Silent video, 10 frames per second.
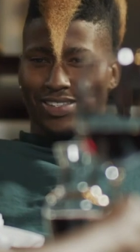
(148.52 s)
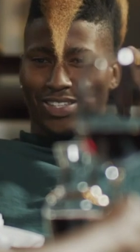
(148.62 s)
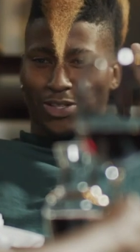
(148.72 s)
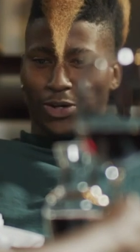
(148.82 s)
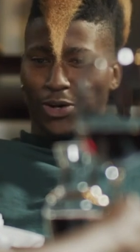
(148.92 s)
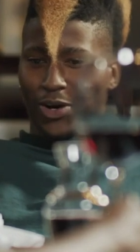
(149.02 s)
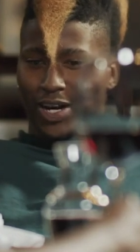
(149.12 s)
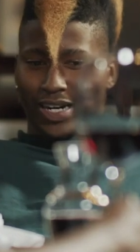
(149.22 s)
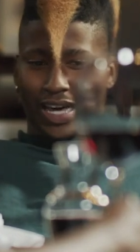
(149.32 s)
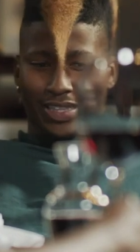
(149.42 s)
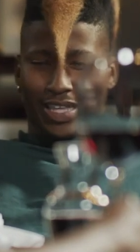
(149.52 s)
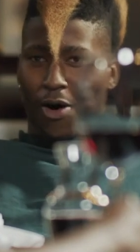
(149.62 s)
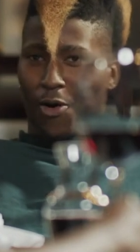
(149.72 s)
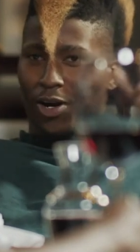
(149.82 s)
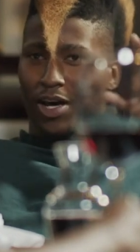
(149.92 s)
insecure and like
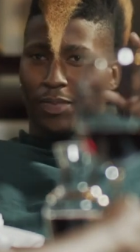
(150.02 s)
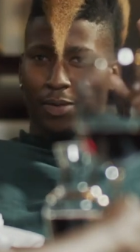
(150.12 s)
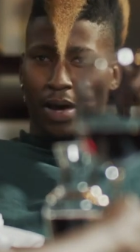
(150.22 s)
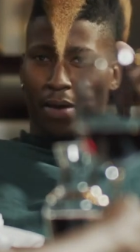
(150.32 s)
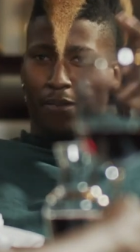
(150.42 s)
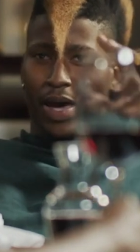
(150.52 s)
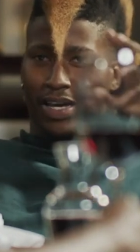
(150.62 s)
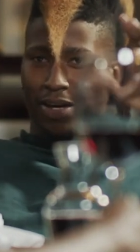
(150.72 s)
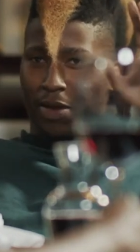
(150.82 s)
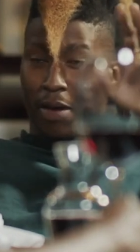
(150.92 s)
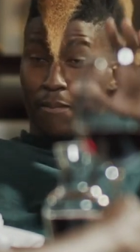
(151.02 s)
they're all up in my back and